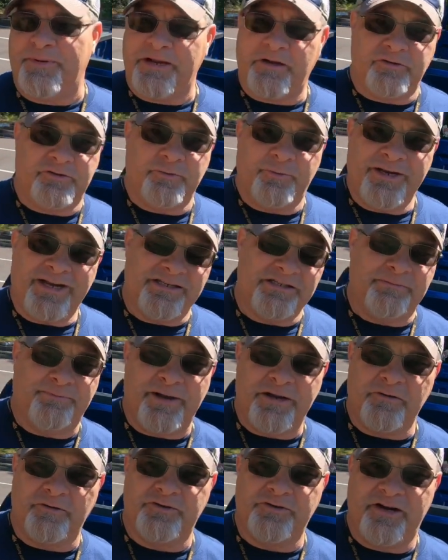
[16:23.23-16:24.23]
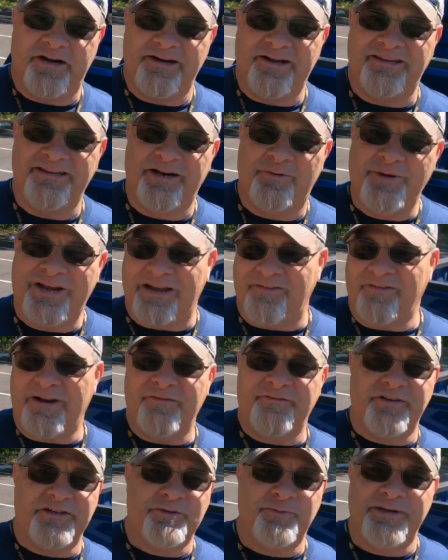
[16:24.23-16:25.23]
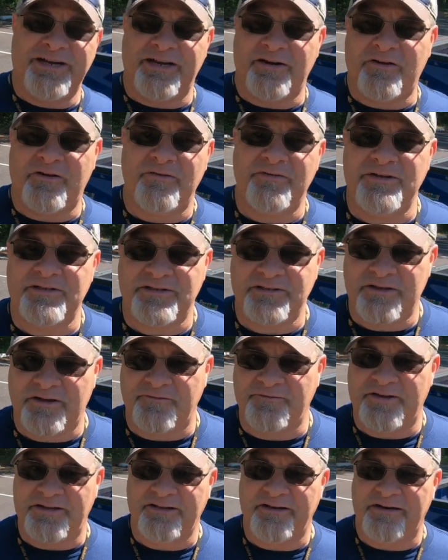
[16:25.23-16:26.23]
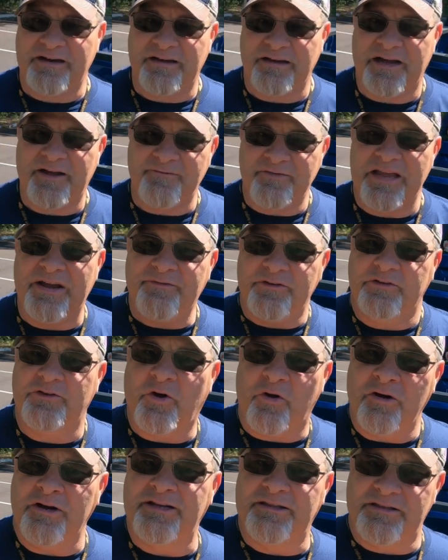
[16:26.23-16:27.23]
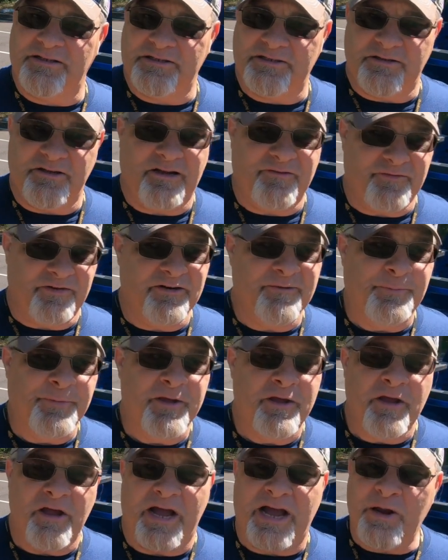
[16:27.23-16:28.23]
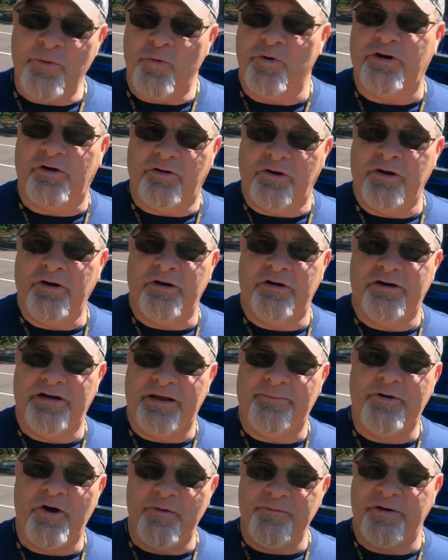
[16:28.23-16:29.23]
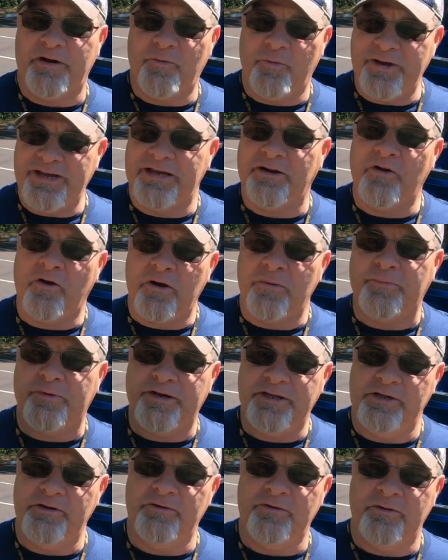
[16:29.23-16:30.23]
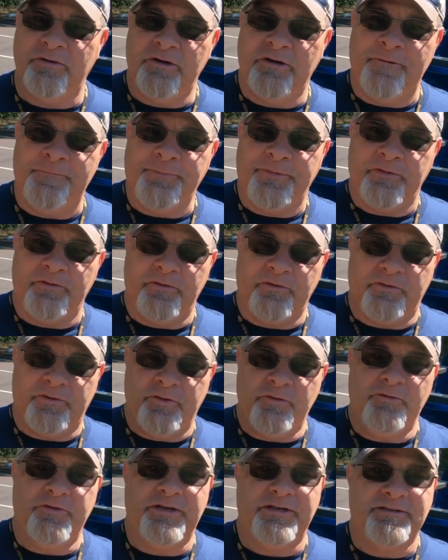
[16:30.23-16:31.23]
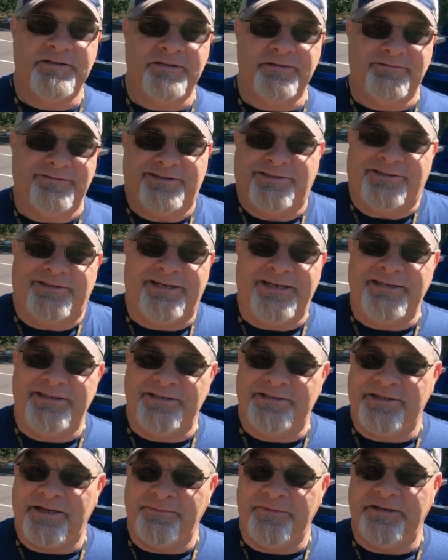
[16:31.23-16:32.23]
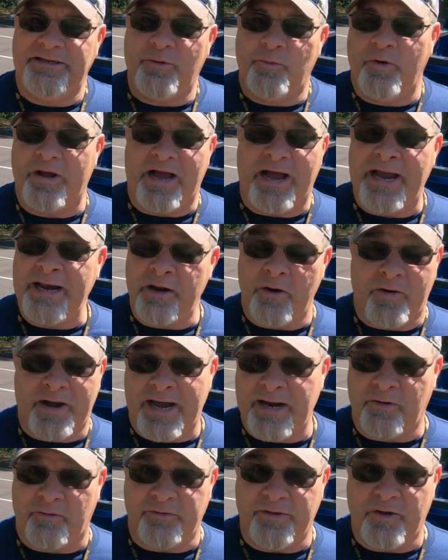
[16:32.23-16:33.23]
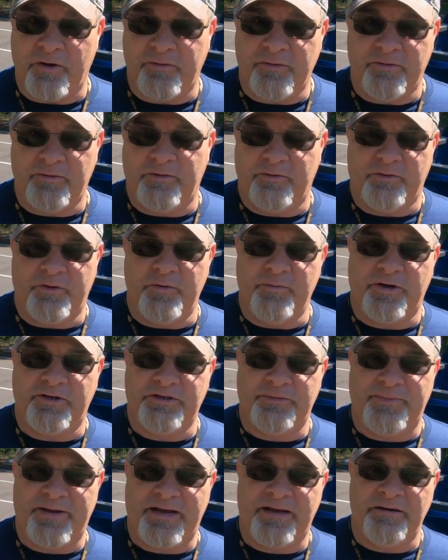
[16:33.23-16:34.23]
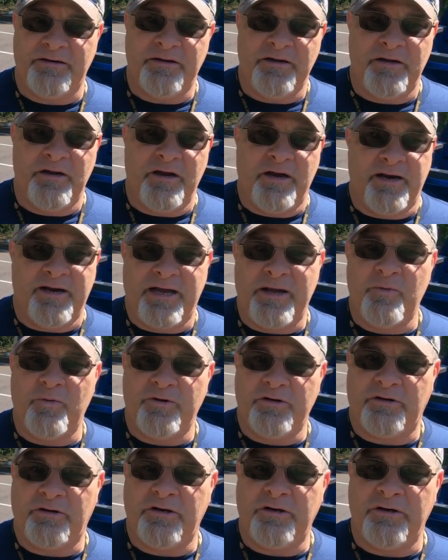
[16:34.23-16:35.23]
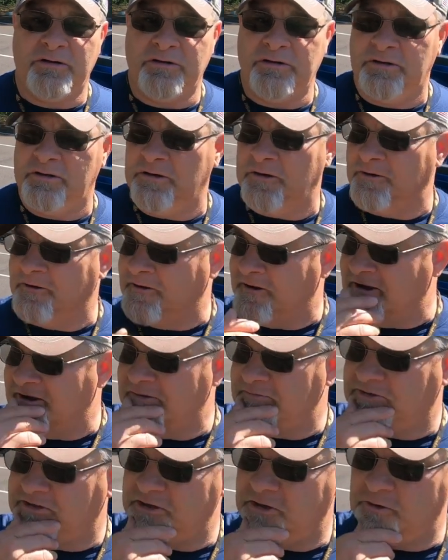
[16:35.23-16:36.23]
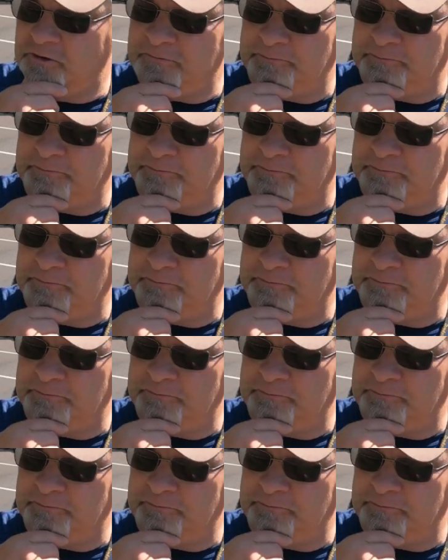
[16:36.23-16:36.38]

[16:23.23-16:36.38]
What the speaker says: We got speckled trout out there. We got redfish. We got all this stuff out there. I've never targeted this stuff, and I want to learn, and I'm hoping that we can all bring you to this to just teach us something that I know I don't know too much about, and I want to learn. So